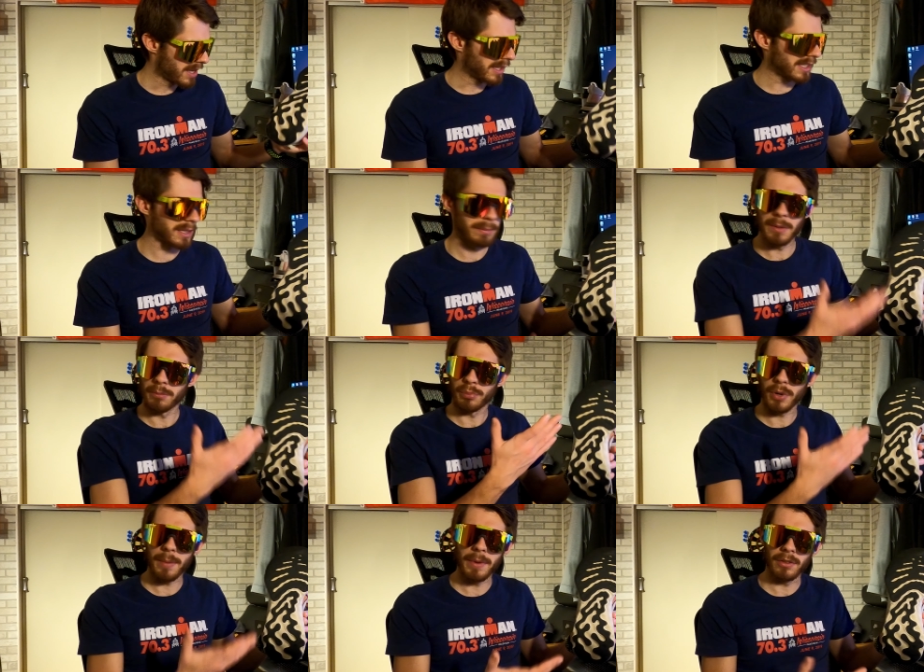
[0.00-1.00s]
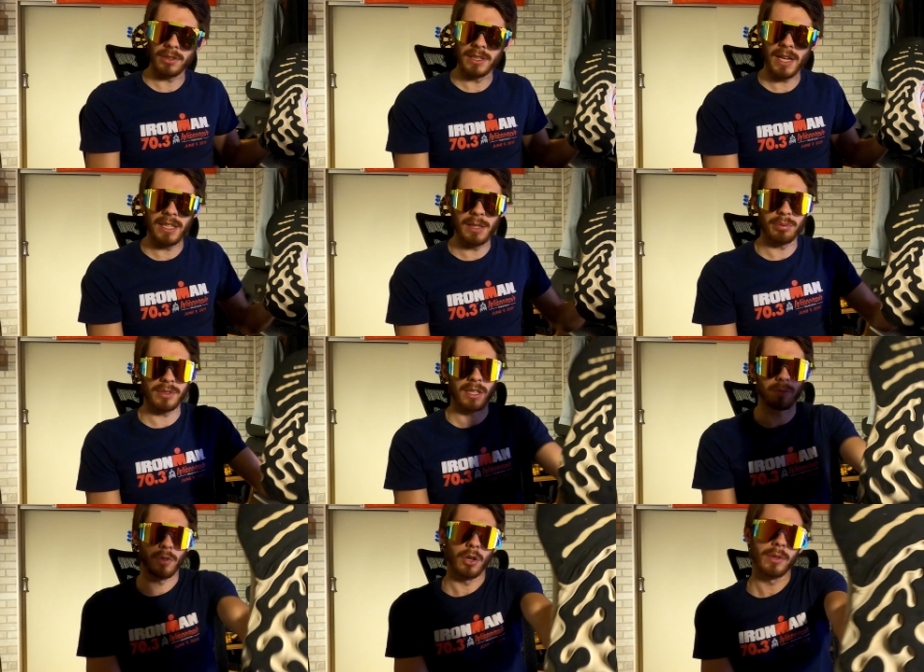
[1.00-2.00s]
This has been primarily
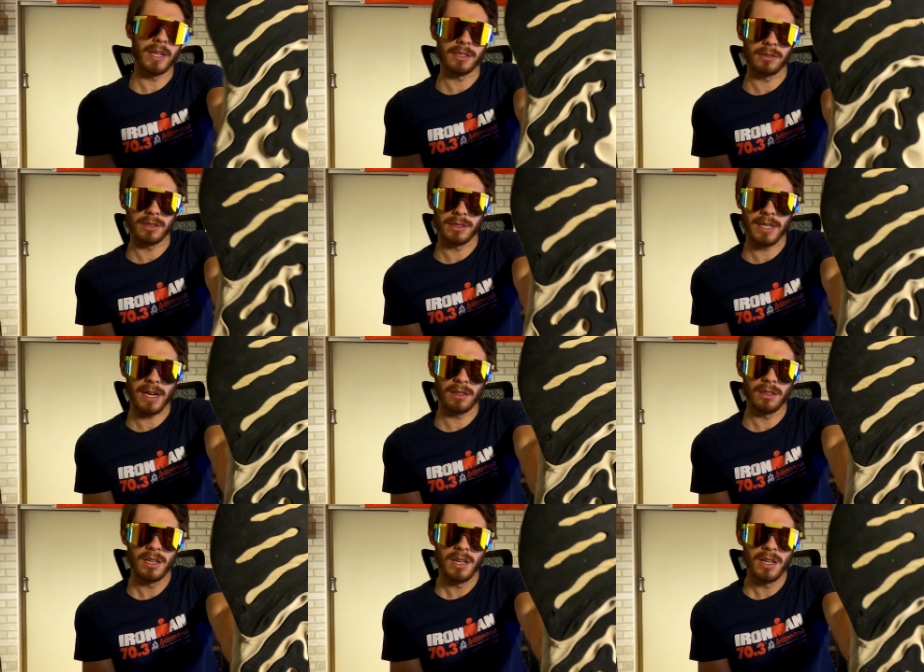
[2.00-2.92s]
90% road, as you can tell.